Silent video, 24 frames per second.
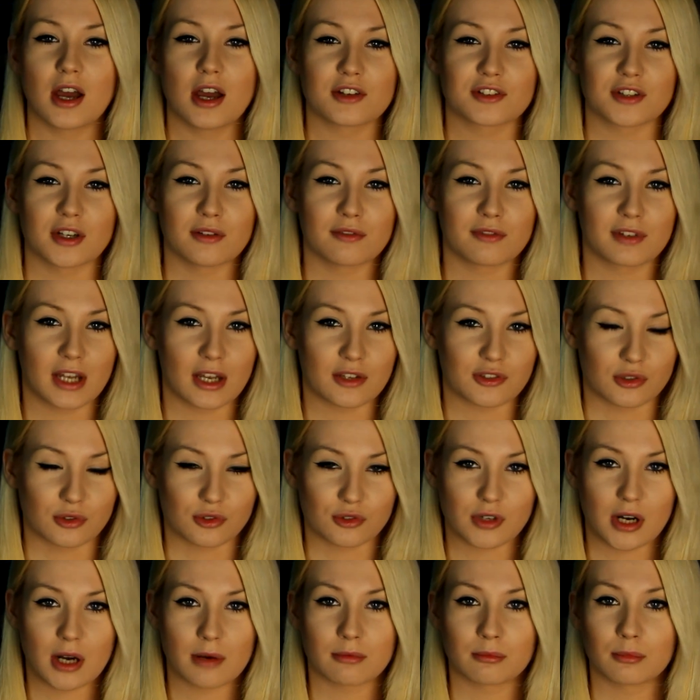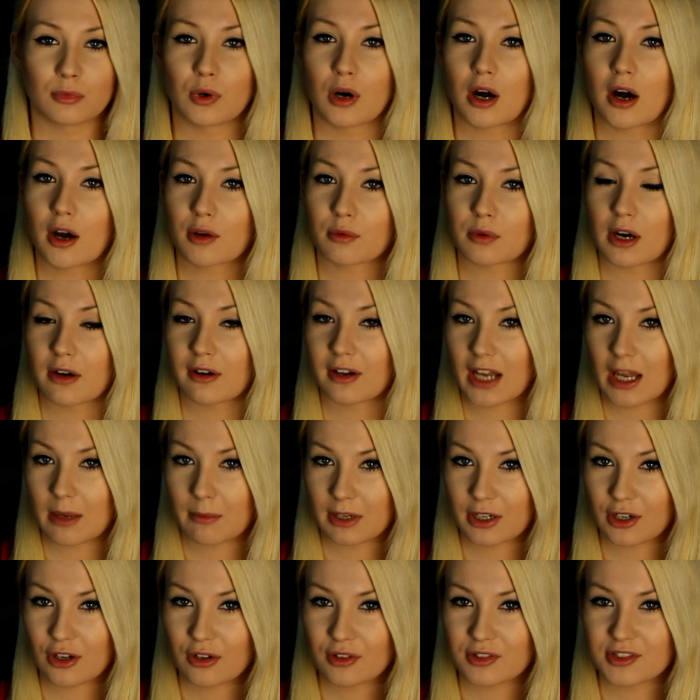Don't forget to subscribe for more hardware and
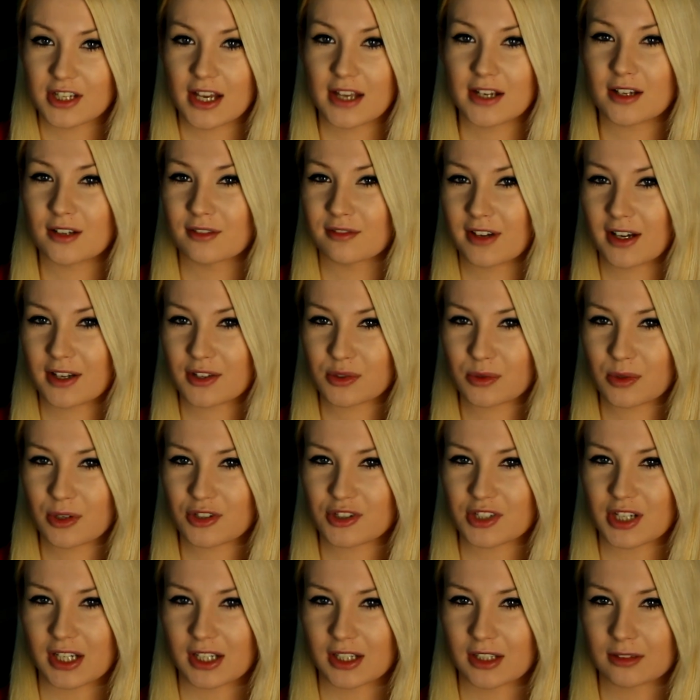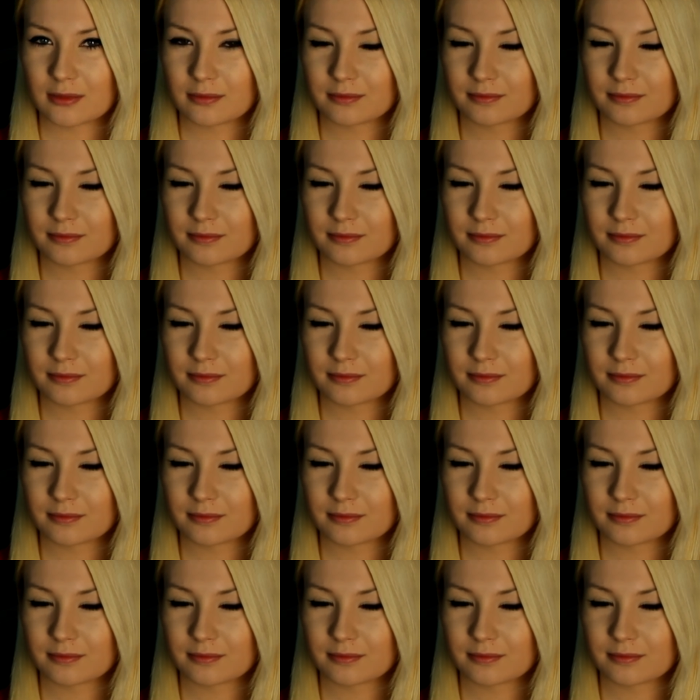gaming content, and thanks for watching.